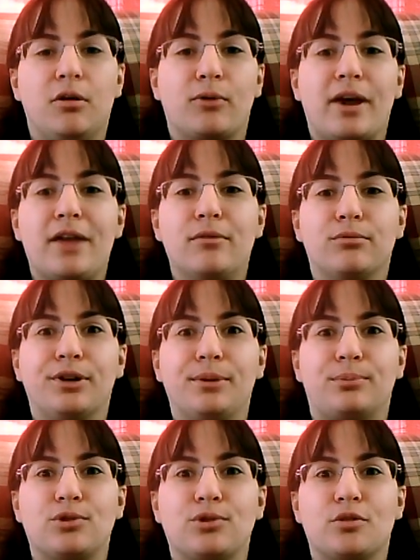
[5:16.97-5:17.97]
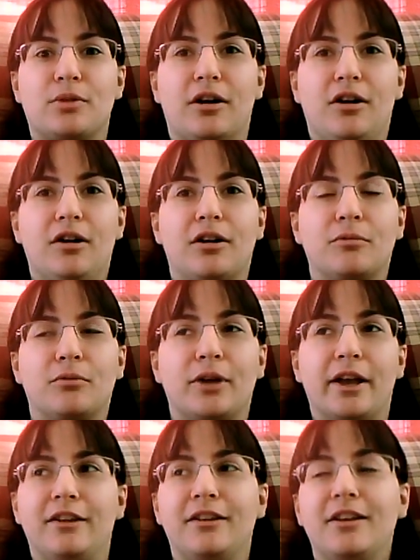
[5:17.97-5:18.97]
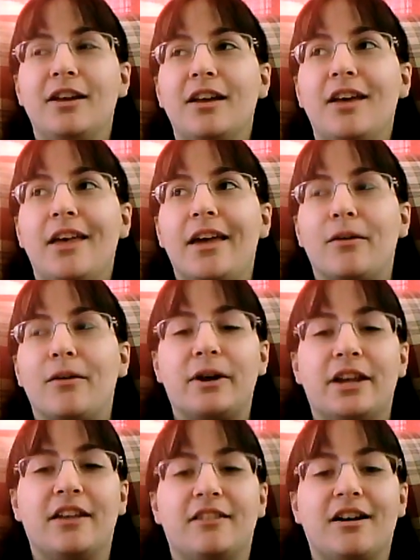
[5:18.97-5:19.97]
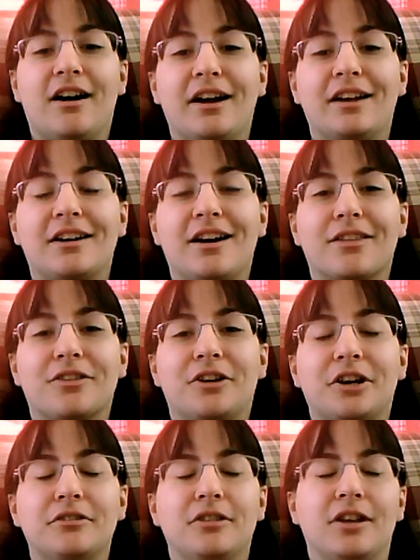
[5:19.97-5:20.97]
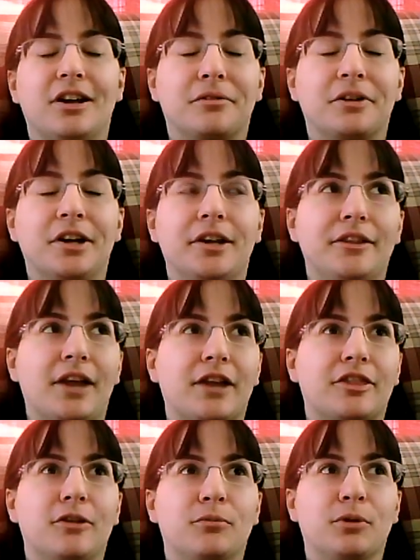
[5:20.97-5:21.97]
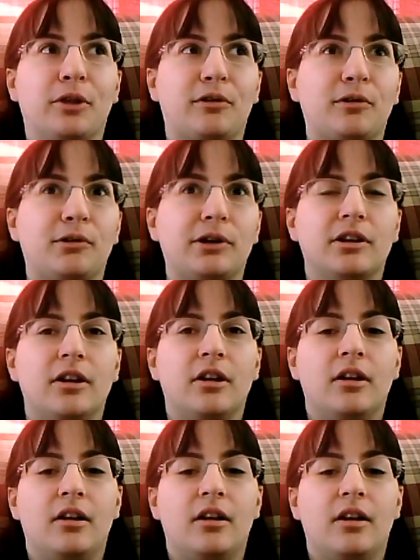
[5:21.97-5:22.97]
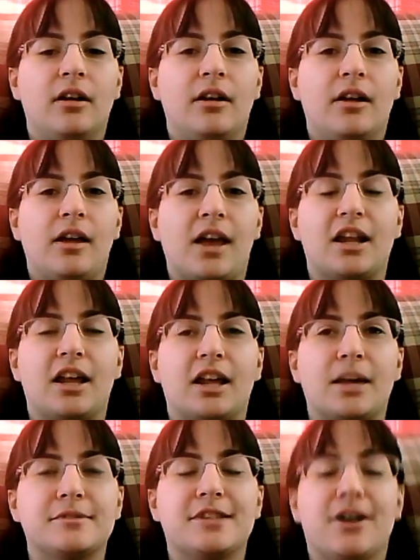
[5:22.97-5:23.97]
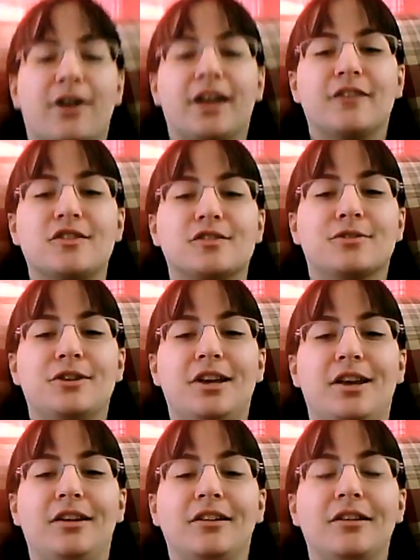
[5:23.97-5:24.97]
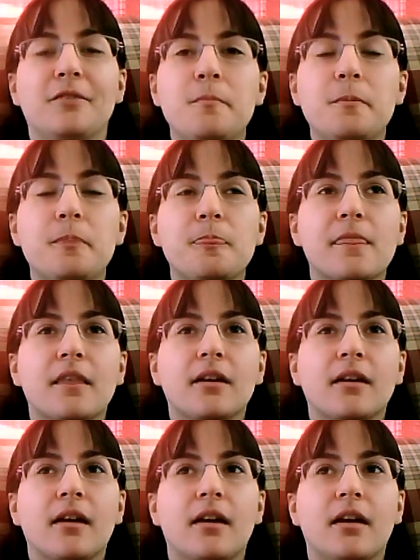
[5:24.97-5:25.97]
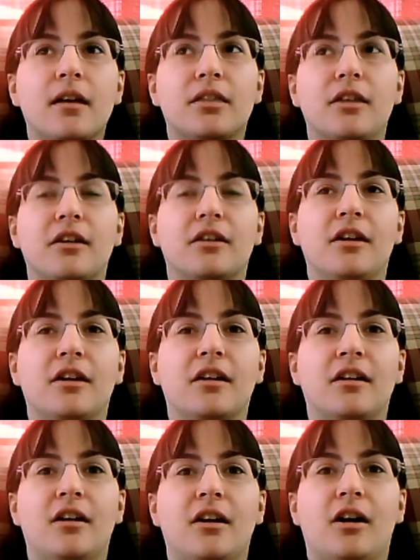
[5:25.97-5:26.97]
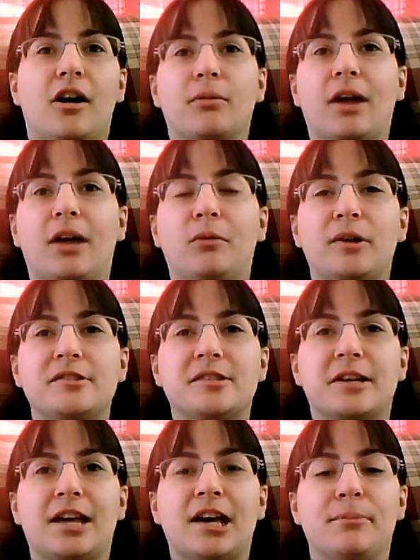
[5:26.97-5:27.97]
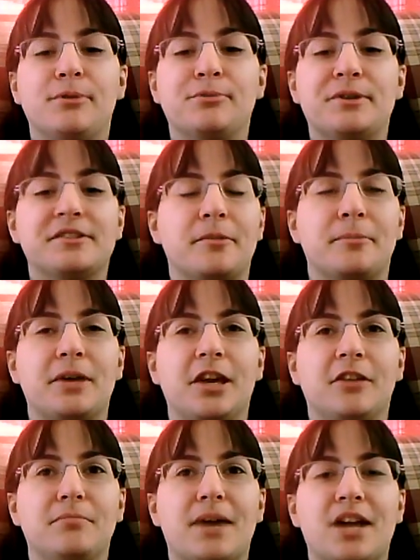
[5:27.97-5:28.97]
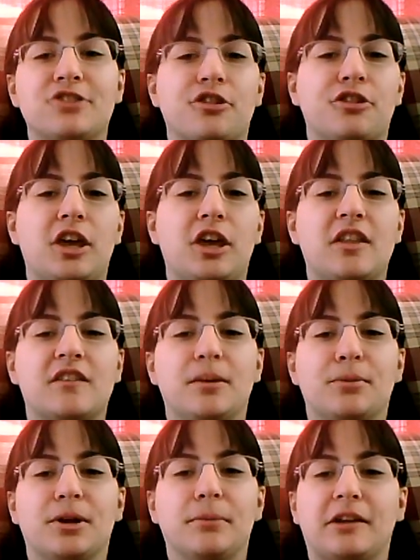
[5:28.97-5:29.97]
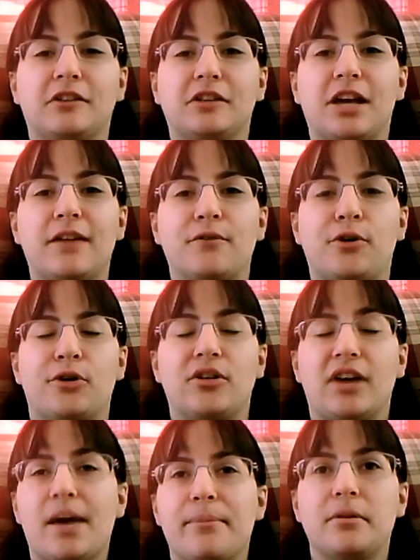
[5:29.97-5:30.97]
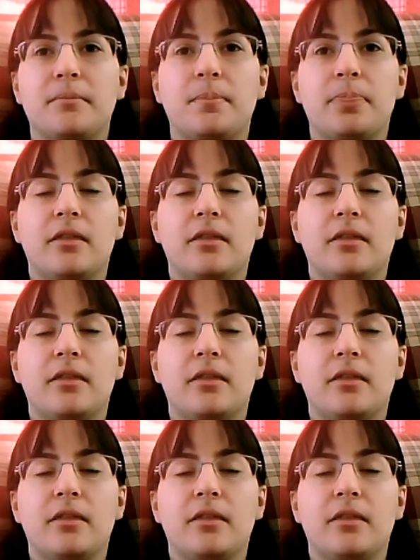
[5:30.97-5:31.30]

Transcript: Ray really broke my heart when when he died. I thought, yeah, right. Like they'd really do it. And I kept staring at the screen thinking, all right, when's it going to happen? When's the big magic thing that's going to bring him back to life going to happen?